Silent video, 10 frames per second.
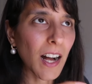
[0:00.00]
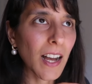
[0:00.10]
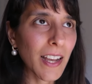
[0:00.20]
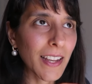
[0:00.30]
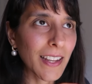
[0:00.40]

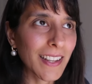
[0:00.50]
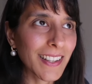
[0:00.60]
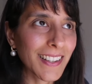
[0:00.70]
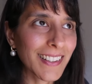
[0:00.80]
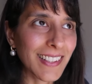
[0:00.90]

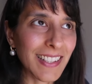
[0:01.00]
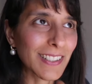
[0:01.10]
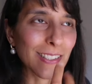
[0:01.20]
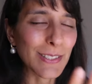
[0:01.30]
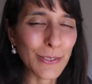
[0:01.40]

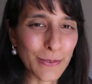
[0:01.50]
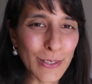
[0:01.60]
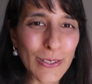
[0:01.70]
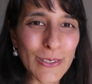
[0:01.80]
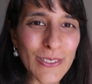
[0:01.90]
I-ness of
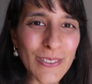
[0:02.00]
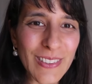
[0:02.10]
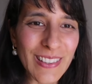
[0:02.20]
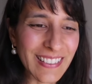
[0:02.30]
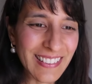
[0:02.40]

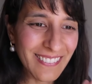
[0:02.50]
you.